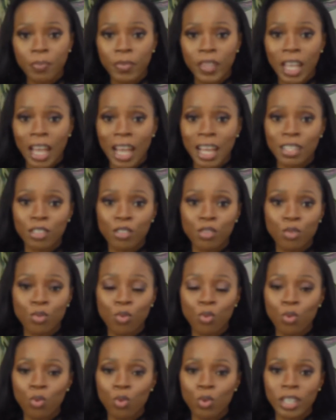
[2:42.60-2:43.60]
and
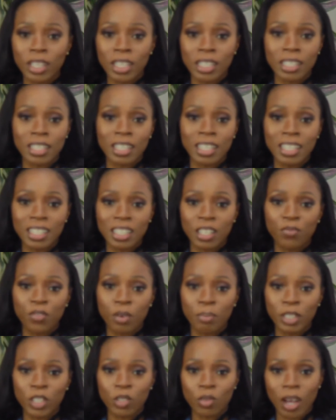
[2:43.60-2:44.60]
so it's easy for
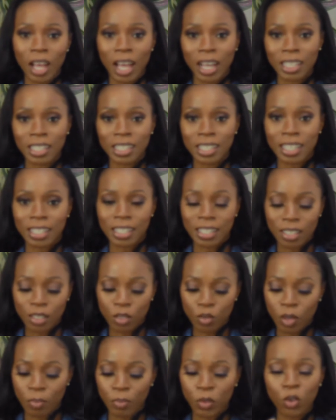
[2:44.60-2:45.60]
me to access,
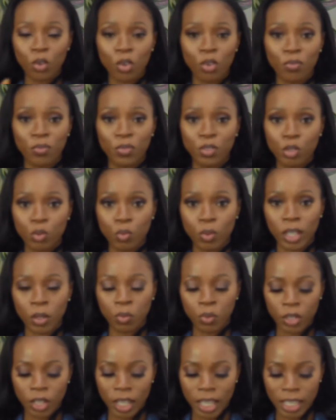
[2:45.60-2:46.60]
so I'm not confused when I
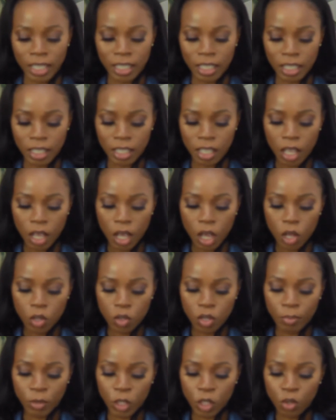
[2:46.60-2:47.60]
want to edit.
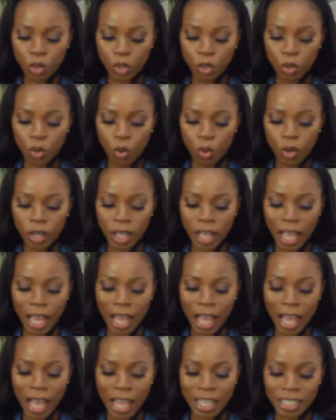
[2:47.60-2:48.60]
So I'm just going to go
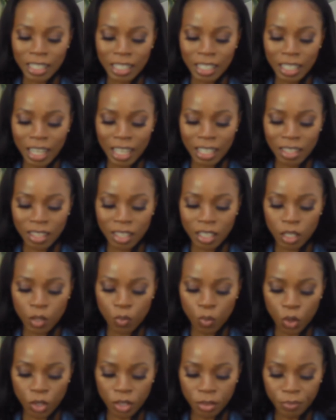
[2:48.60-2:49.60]
and select this
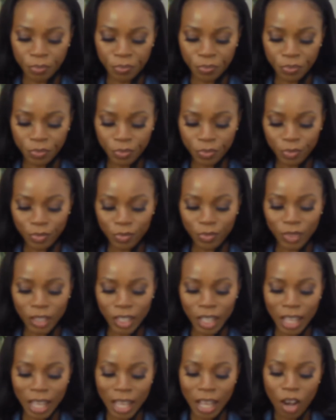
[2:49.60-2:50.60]
one
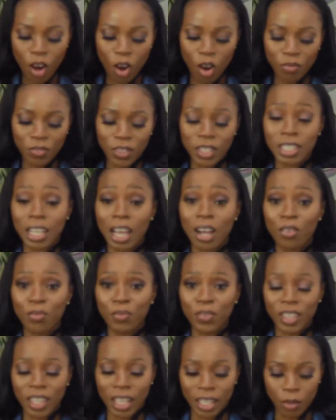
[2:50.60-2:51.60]
of this
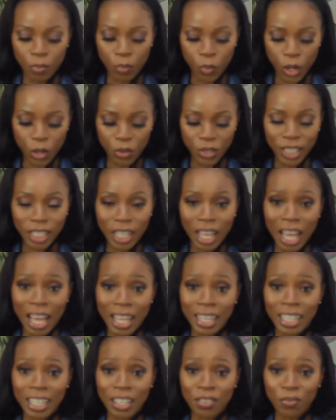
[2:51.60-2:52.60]
outfit that I'm wearing,
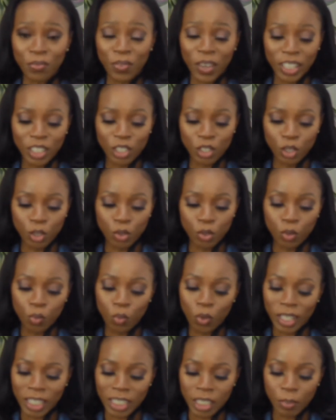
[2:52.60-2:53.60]
and in Facetune
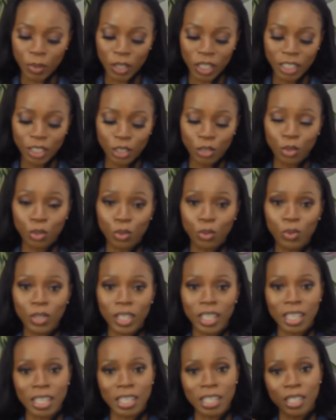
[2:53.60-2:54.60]
what I typically do
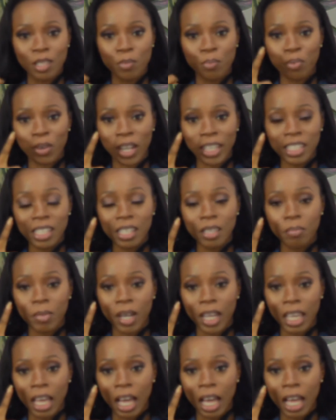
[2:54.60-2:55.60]
is brighten
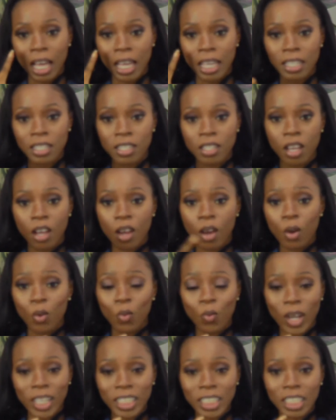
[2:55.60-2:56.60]
my eyes,
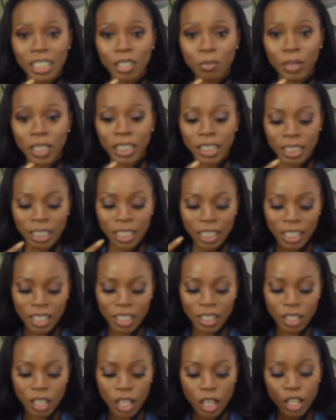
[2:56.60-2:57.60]
whiten my
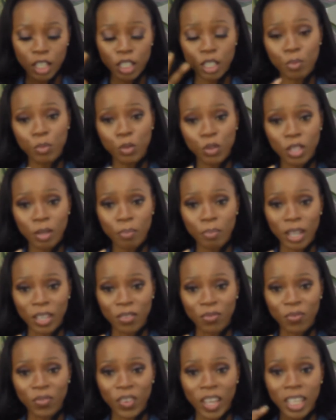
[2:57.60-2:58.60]
teeth, smoothing my
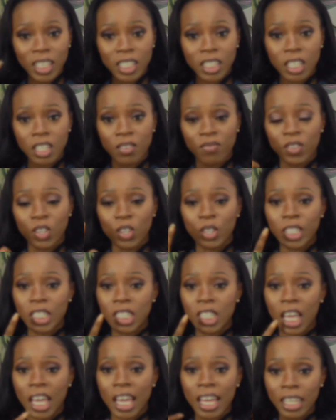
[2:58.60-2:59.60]
face if there's
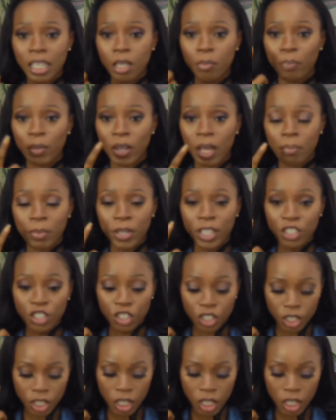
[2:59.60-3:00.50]
any blemish,